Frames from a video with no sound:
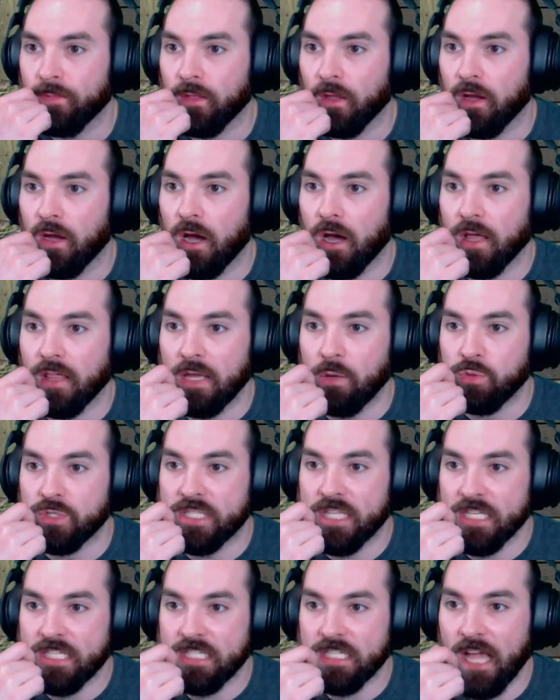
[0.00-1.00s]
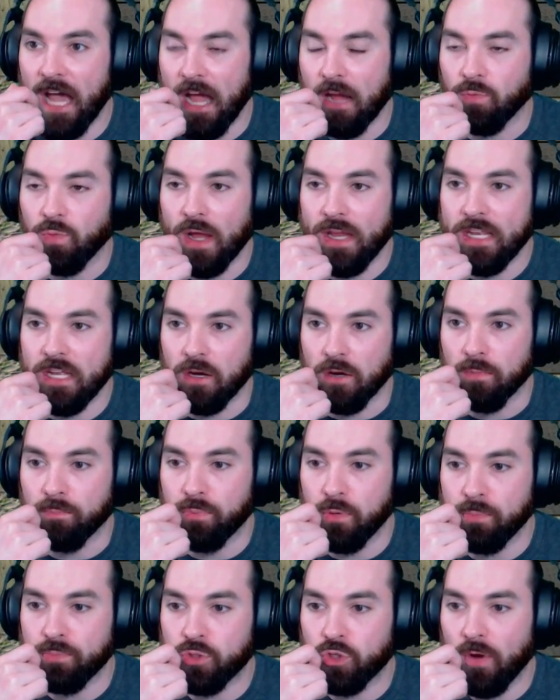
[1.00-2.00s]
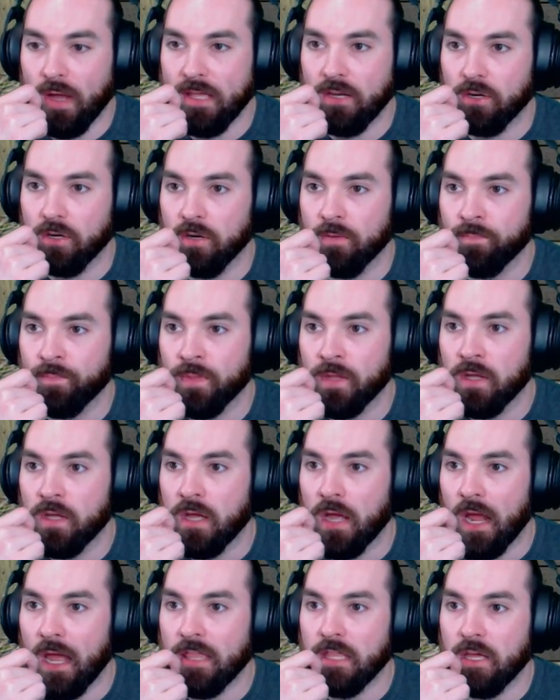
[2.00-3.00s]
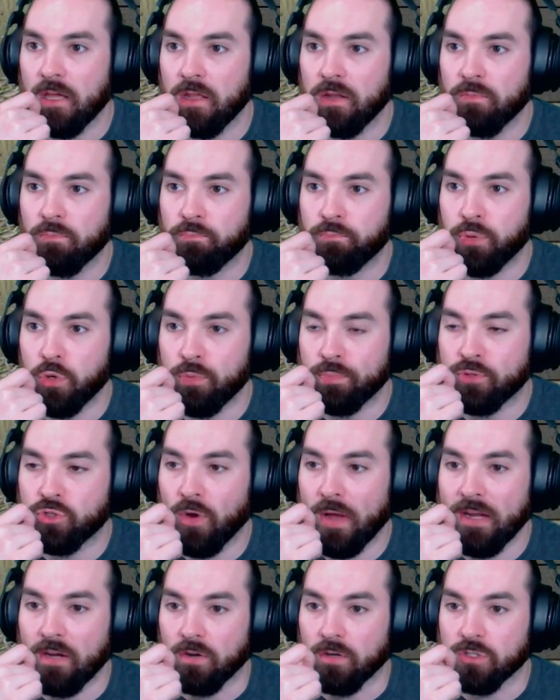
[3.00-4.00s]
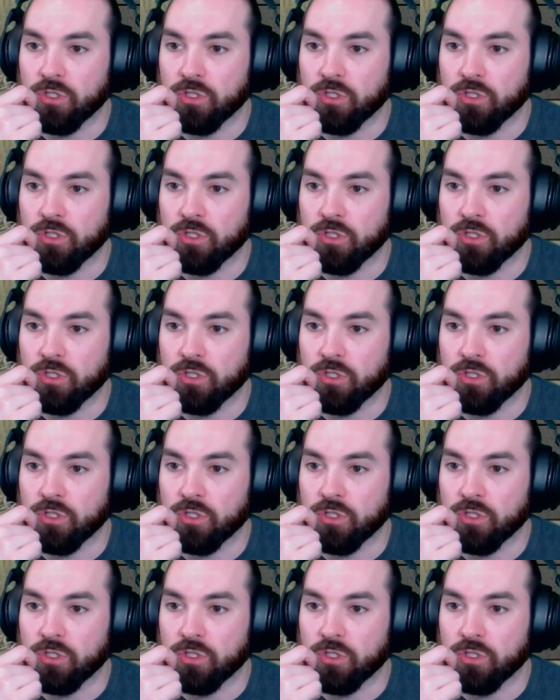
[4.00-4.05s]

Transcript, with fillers: Uh, it was this guy right here, Boop Trader, and then Boop Trader.